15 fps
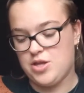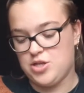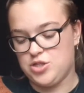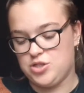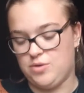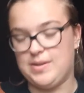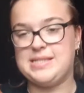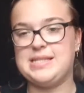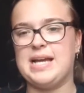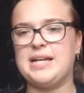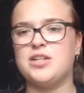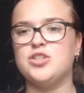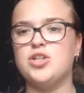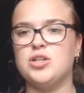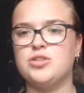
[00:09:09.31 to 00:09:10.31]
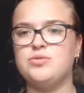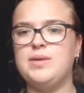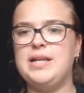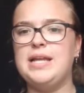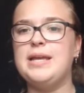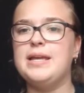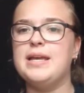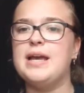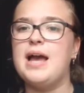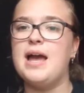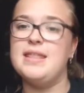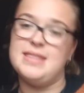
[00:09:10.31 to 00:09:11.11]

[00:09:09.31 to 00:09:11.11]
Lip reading: So it's like not really a